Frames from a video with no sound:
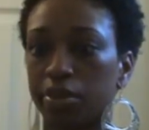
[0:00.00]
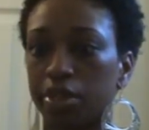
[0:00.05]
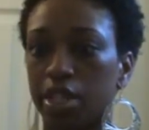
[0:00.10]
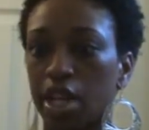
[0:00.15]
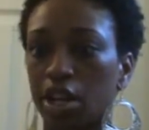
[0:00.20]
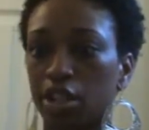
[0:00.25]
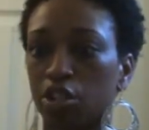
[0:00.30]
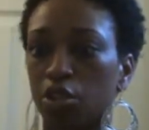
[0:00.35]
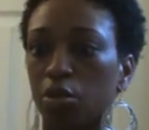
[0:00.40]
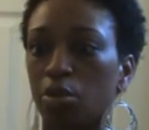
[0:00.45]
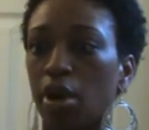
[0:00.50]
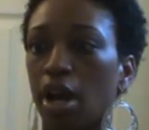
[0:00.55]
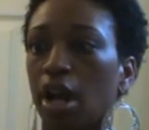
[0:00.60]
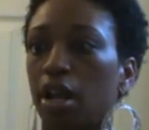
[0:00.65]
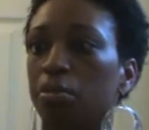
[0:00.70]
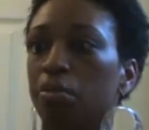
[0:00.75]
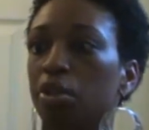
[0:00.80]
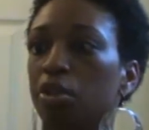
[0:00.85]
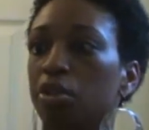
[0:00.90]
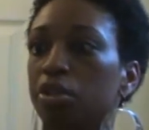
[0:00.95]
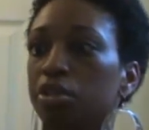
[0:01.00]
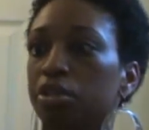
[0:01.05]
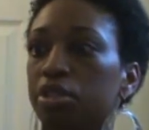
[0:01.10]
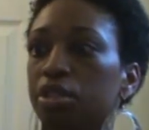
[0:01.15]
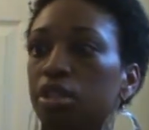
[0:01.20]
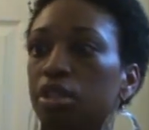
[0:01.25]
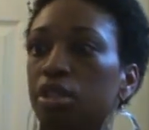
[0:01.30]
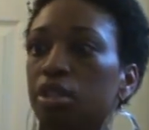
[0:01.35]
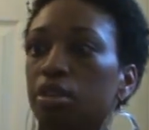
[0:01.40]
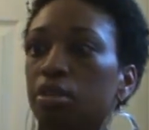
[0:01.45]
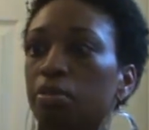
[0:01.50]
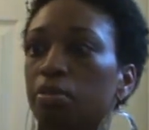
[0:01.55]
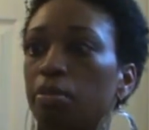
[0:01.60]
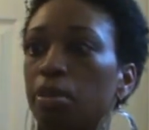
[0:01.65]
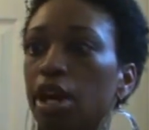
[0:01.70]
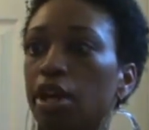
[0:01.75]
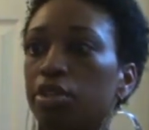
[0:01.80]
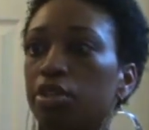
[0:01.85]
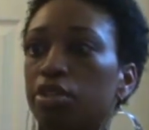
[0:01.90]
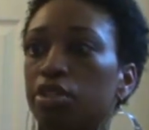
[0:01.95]
Dr. Bronner's
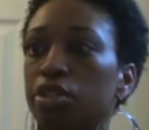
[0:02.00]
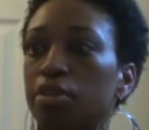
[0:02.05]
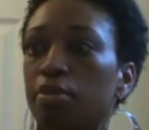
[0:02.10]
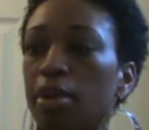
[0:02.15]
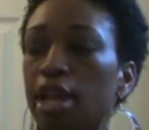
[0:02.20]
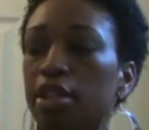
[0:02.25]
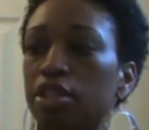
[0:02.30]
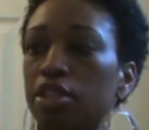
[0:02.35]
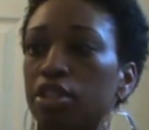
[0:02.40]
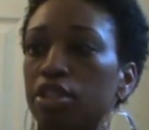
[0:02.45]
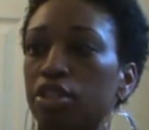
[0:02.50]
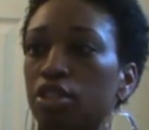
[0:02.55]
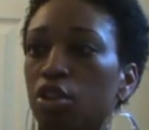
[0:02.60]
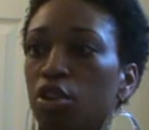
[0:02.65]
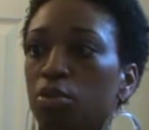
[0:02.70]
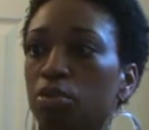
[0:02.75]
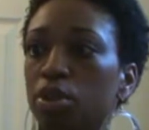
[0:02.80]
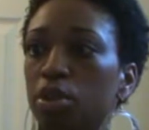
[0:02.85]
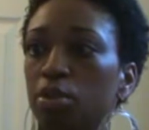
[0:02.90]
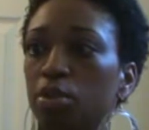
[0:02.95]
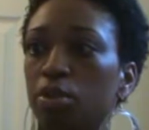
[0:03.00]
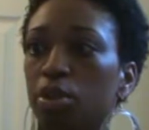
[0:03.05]
Bronner's Magic Soaps